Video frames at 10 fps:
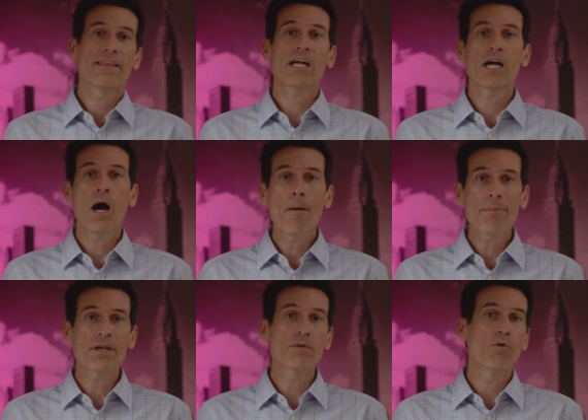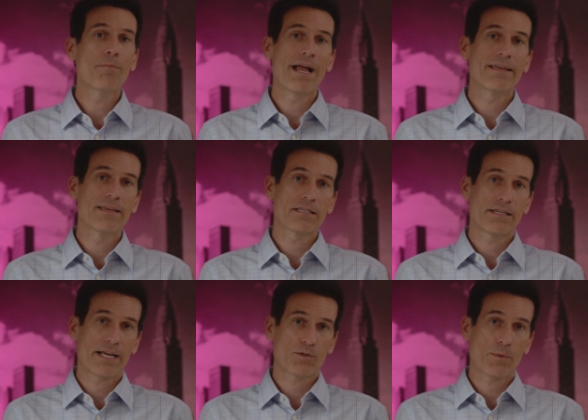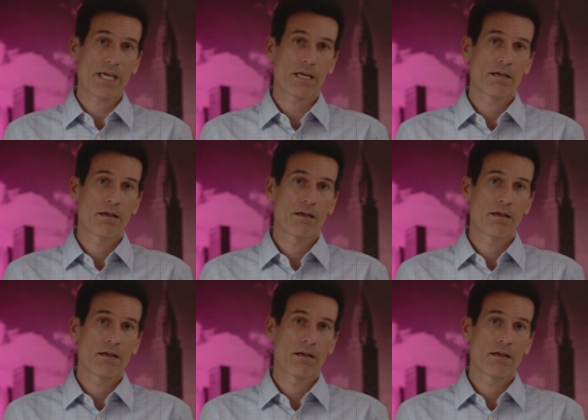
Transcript: The company will pay this next week.